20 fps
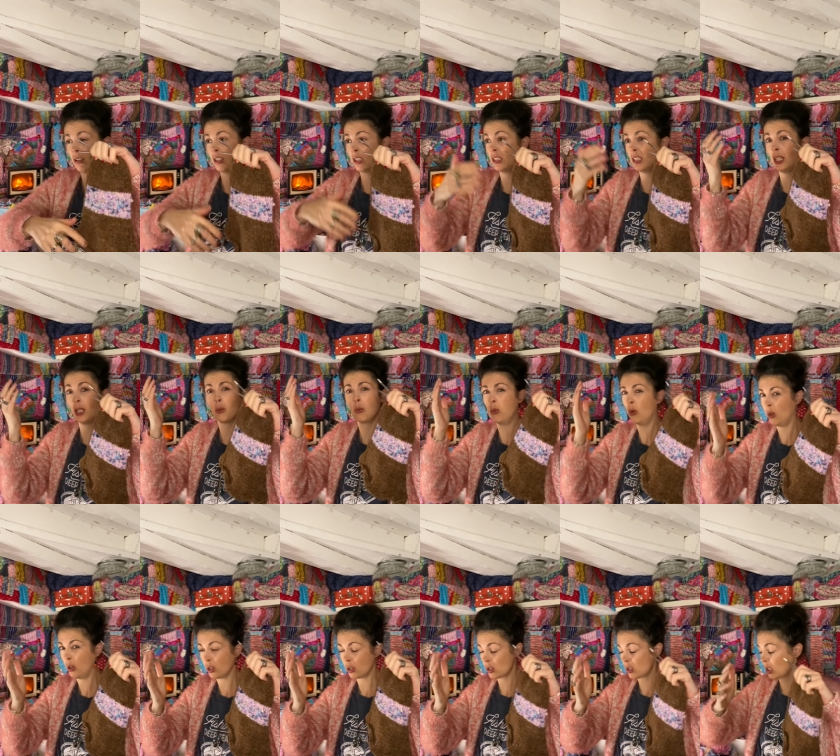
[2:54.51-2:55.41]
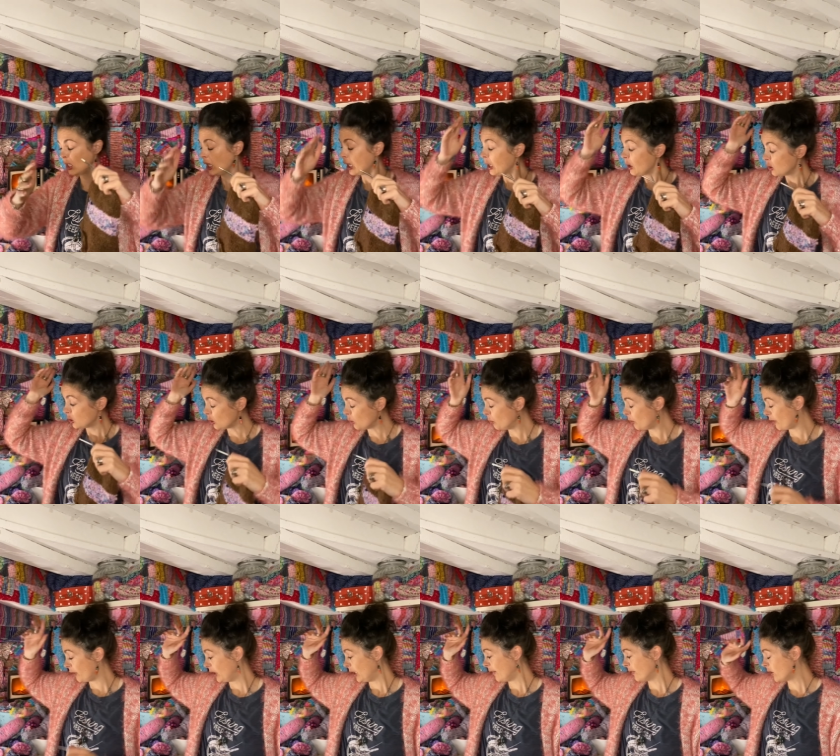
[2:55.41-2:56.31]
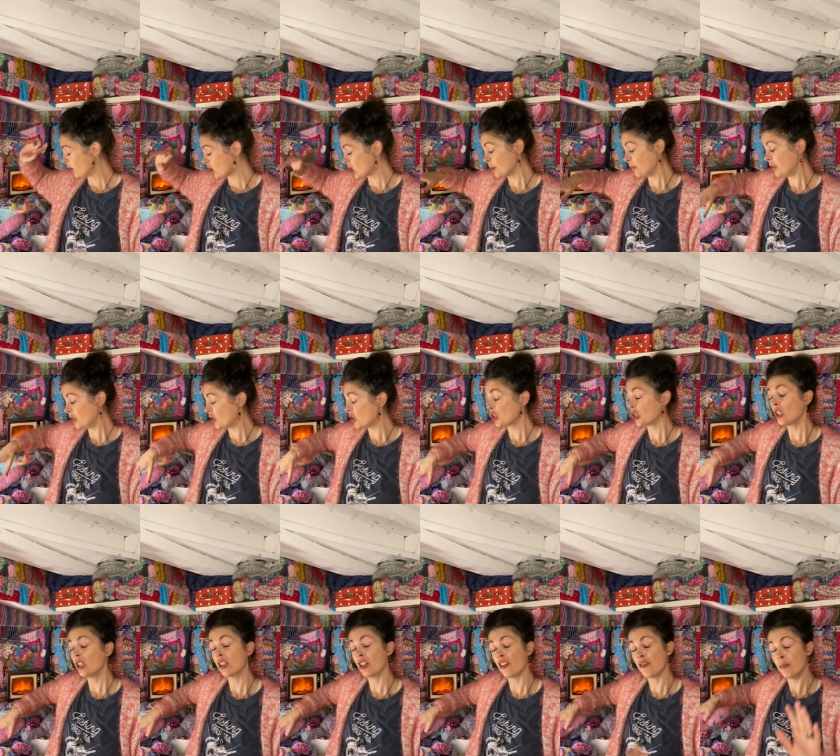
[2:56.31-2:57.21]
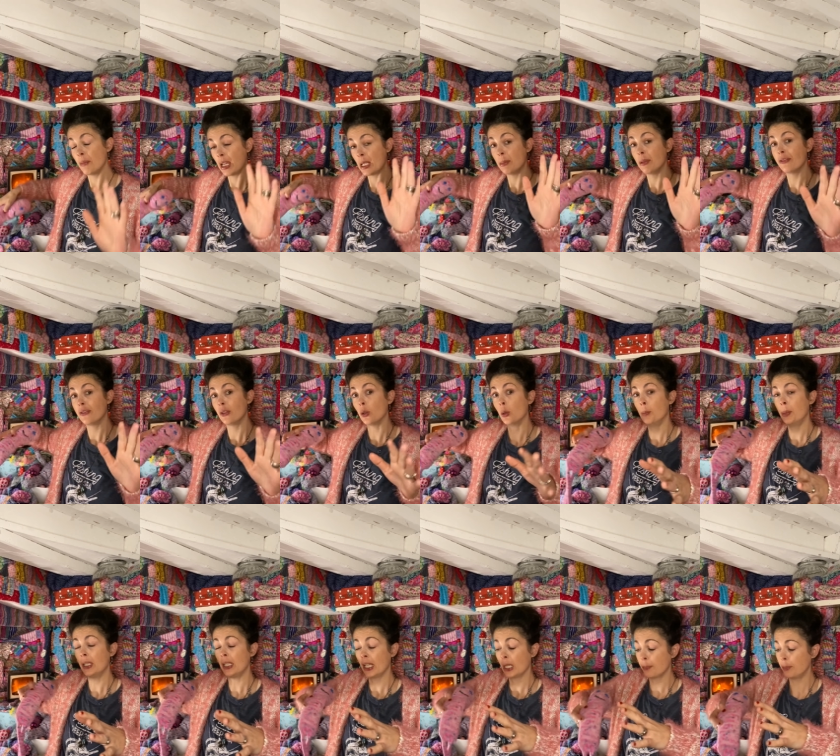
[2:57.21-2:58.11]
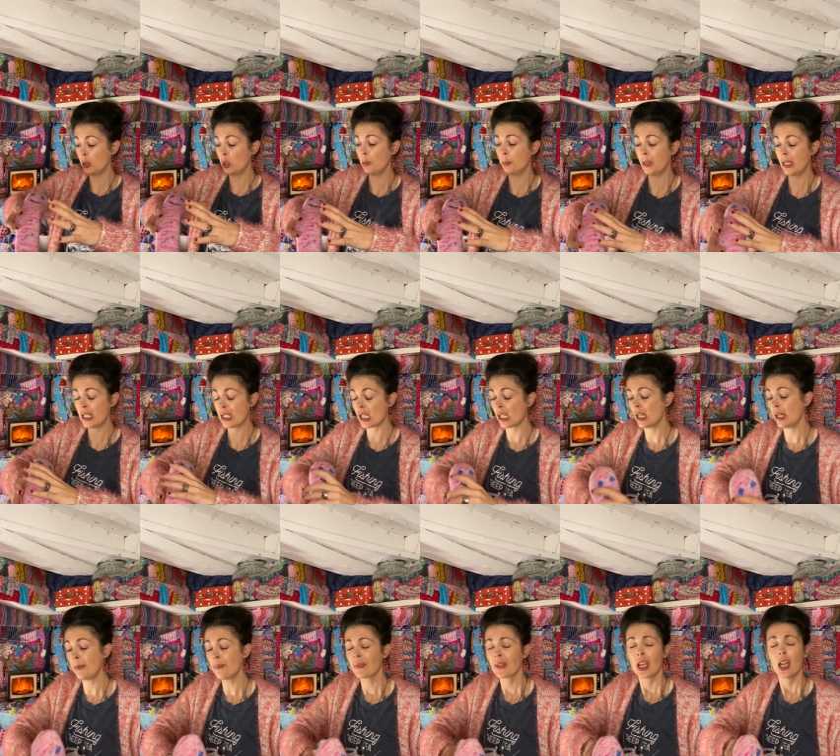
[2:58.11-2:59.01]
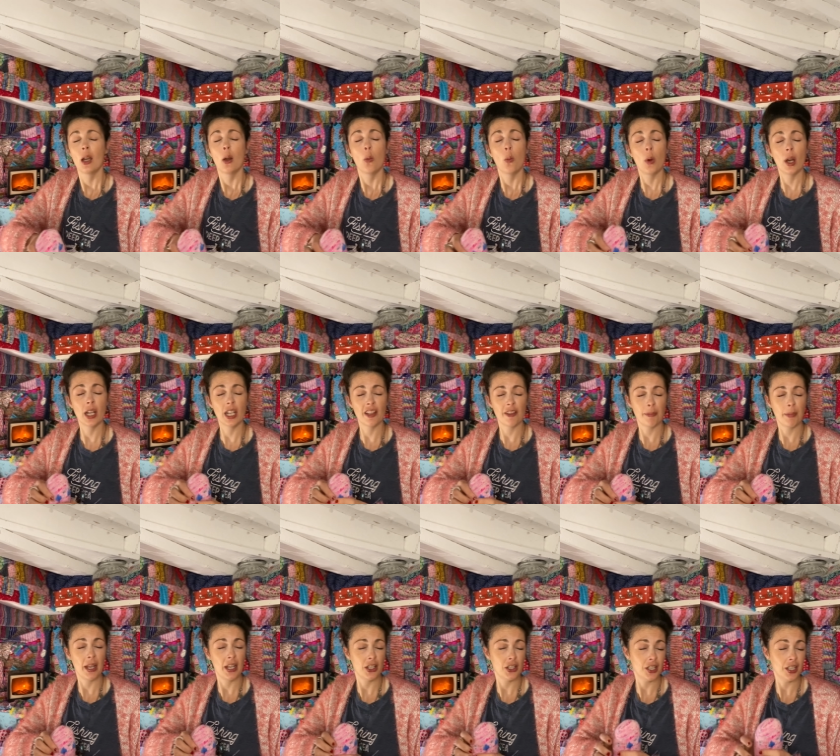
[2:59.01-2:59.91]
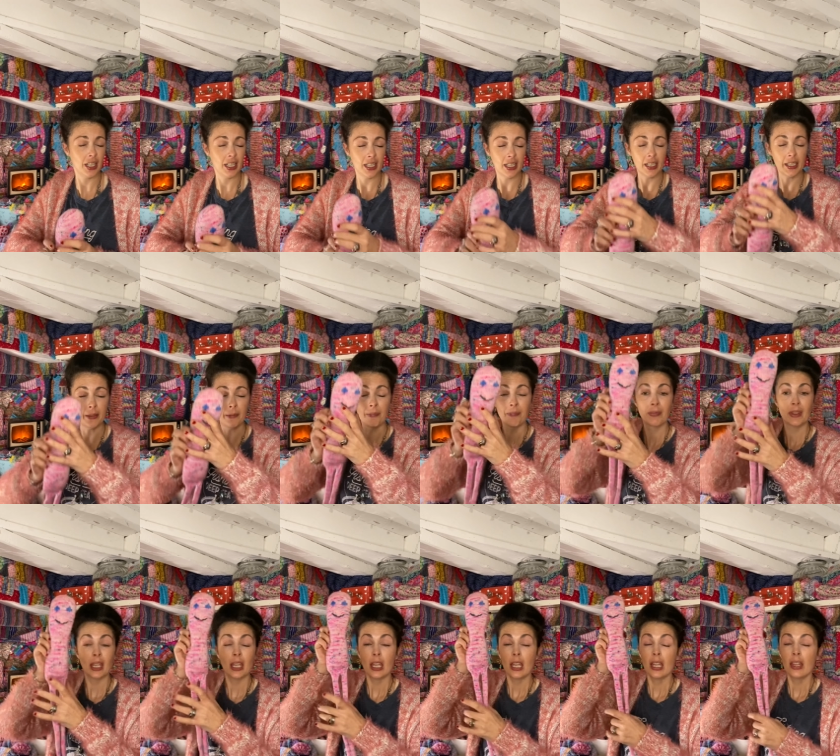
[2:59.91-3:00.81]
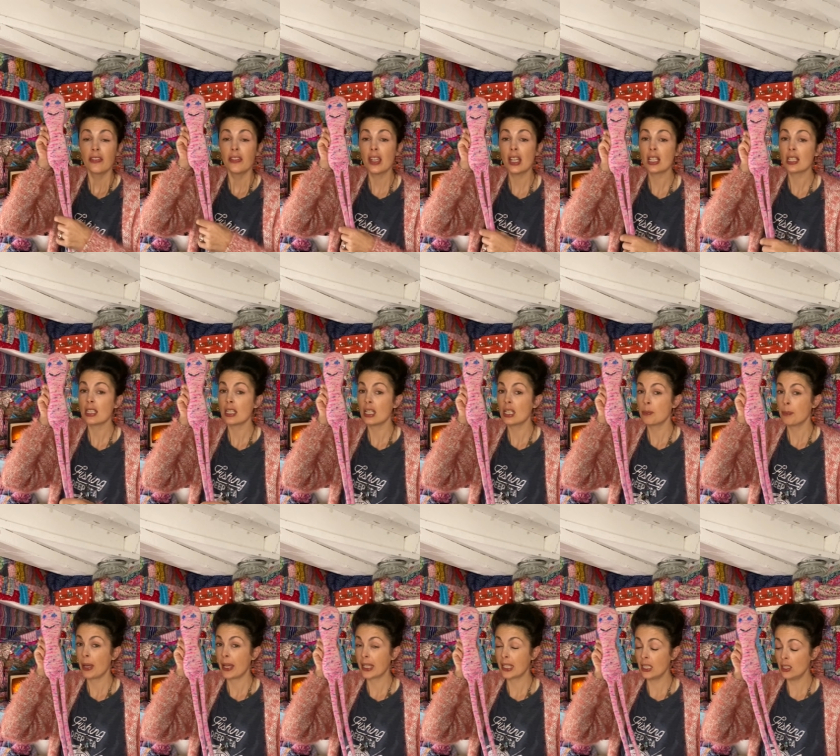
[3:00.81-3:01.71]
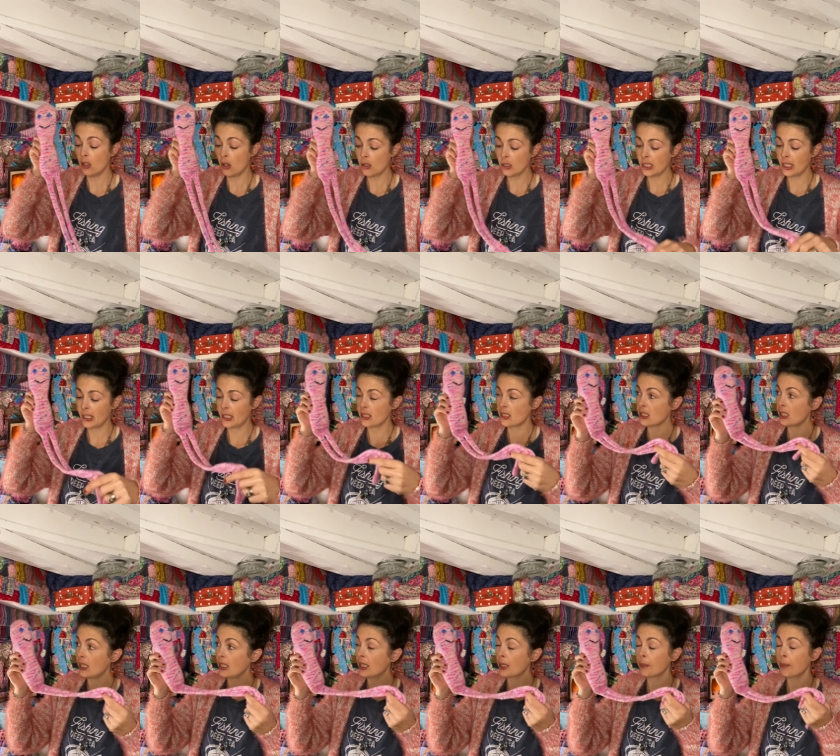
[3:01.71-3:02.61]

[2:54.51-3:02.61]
and you're like, what? Don't worry, I've got something to show you that I've made before, a bit like Blue Peter, one I've made earlier. This is Peggy Longlegs. Like,